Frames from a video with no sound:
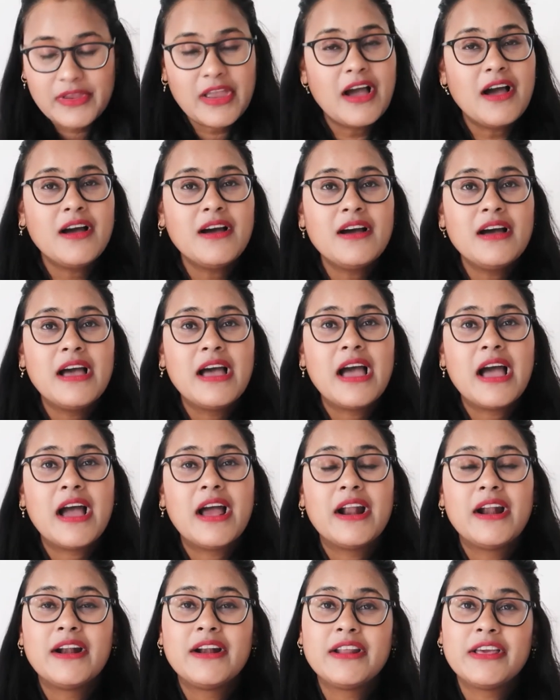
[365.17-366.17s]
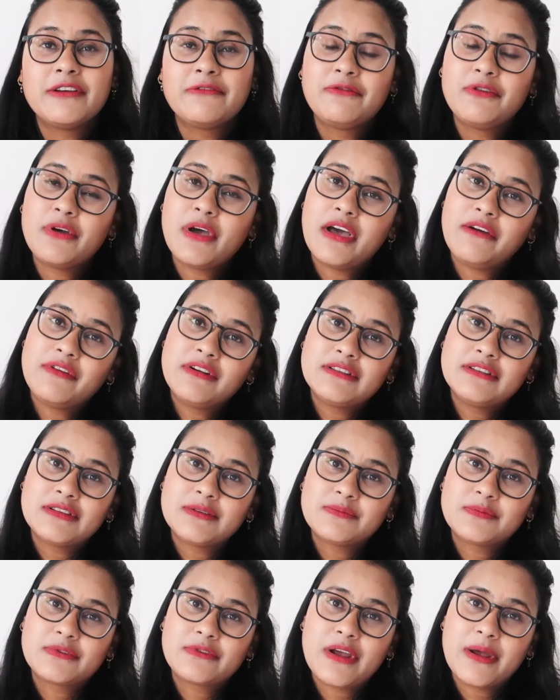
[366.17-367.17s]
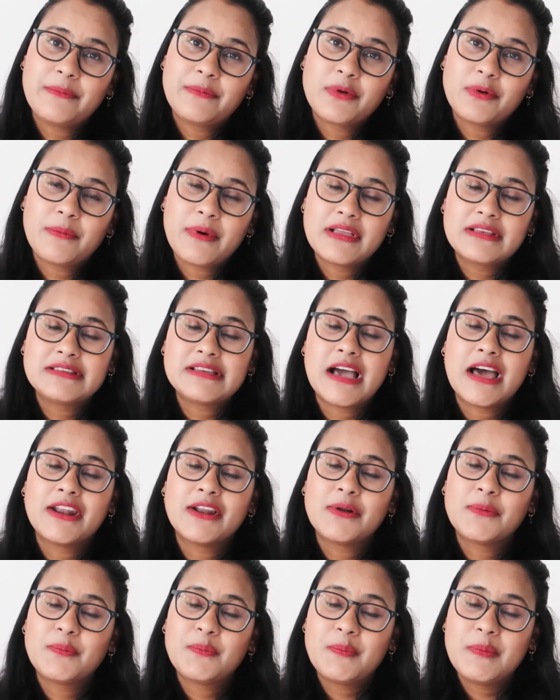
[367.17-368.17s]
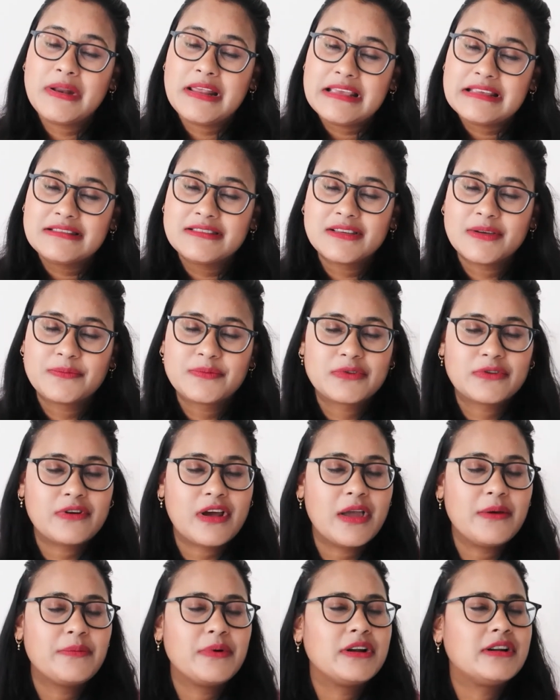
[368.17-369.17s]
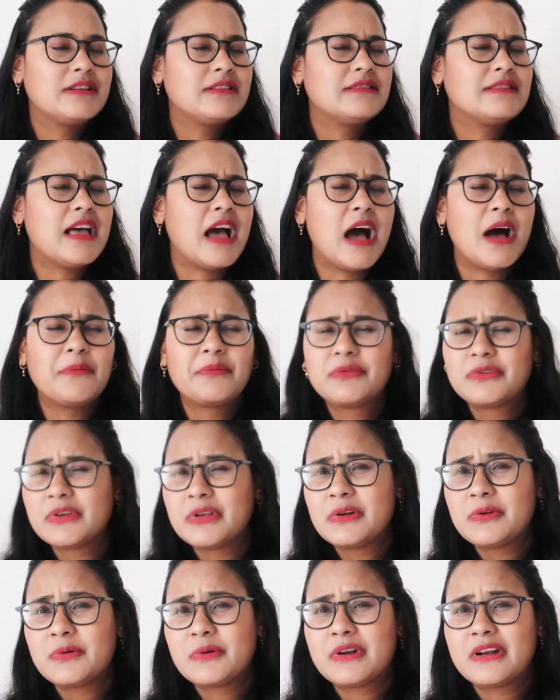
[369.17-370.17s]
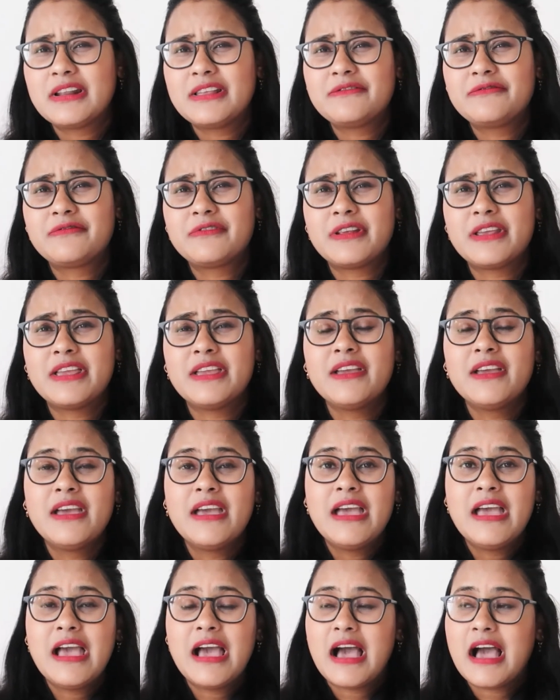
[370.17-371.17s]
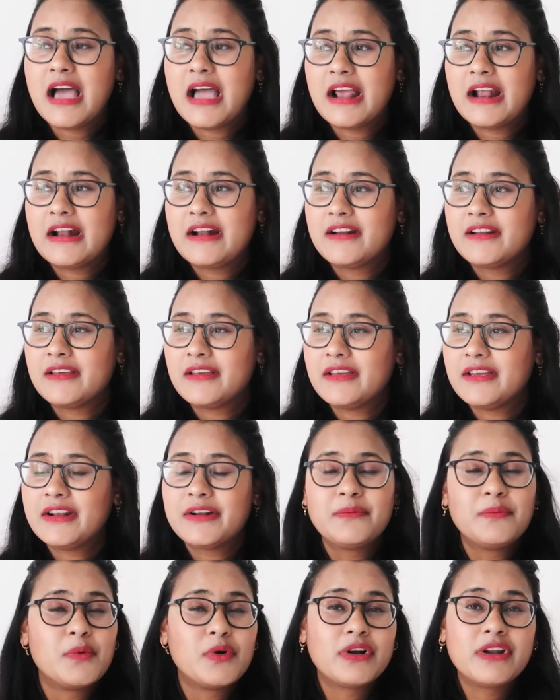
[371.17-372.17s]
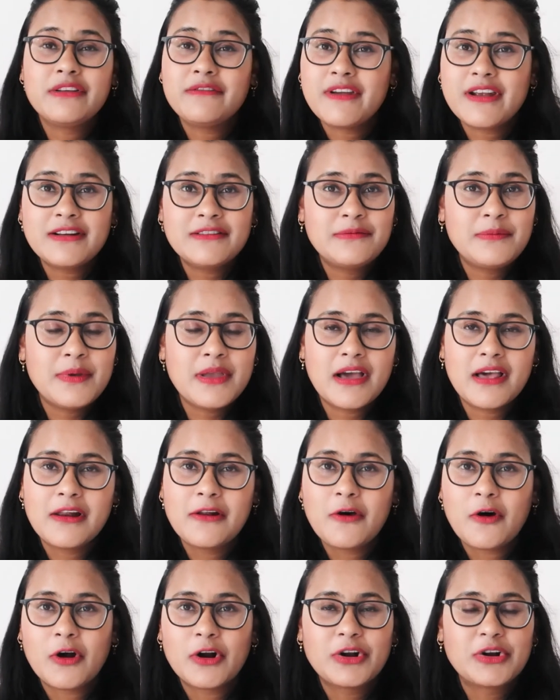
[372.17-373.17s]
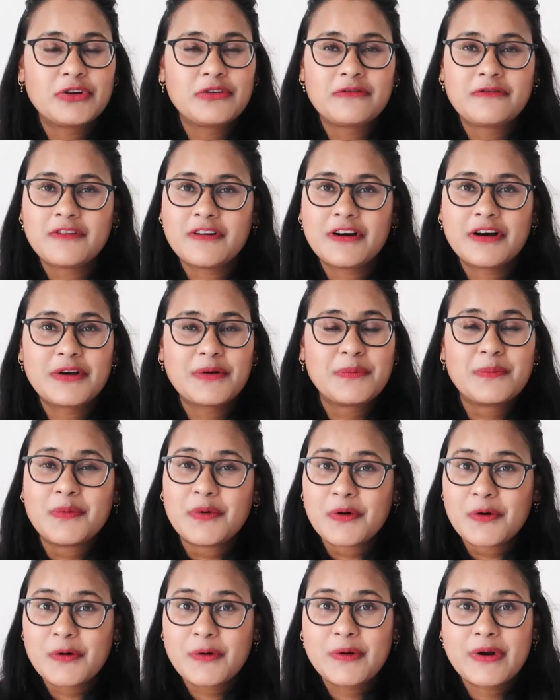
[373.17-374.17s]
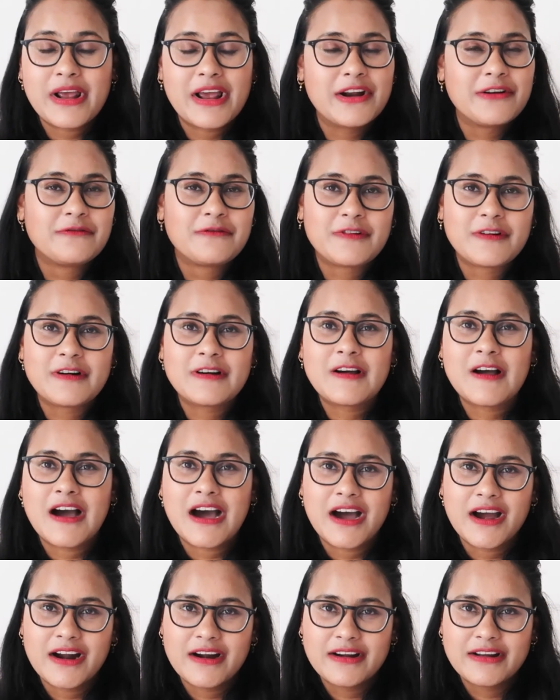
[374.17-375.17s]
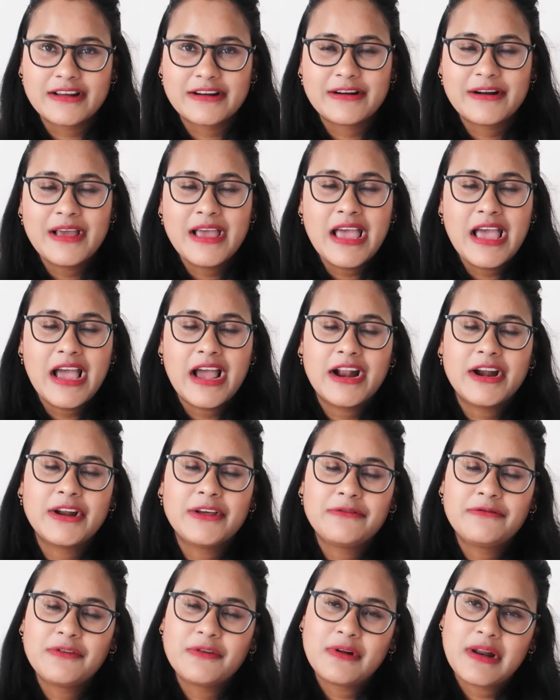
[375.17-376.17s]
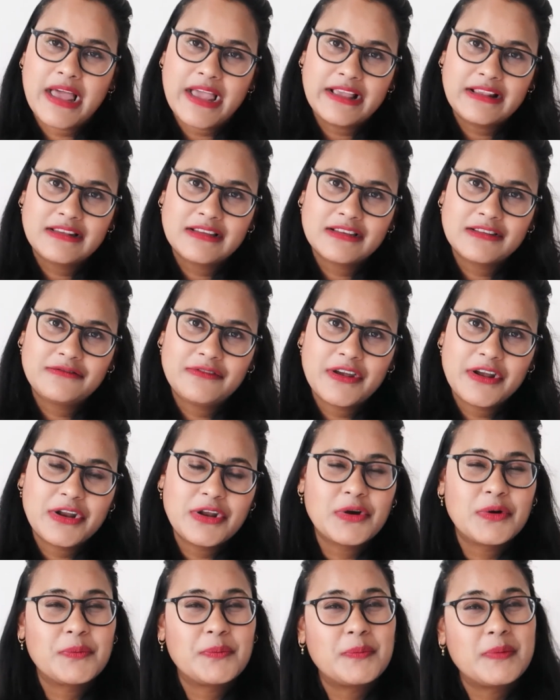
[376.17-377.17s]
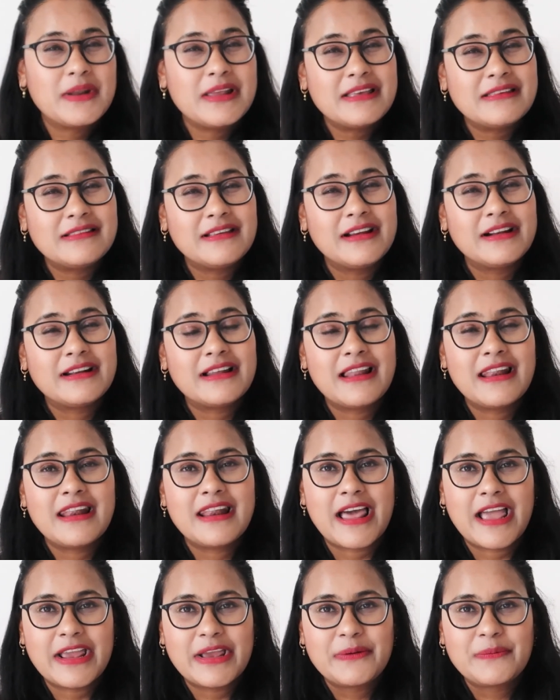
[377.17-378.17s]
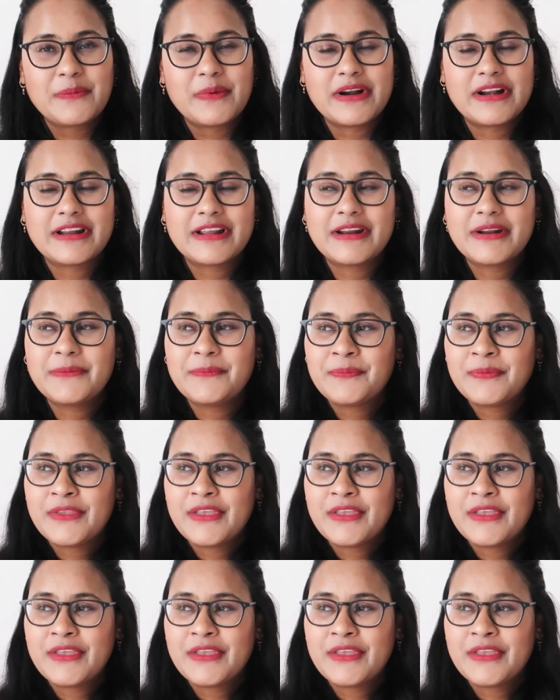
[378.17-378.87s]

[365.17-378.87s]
yeah, and if you haven't subscribed to my channel, please subscribe. It is absolutely free and it motivates me a lot to work more and work harder. And if you like this video, please hit a like button.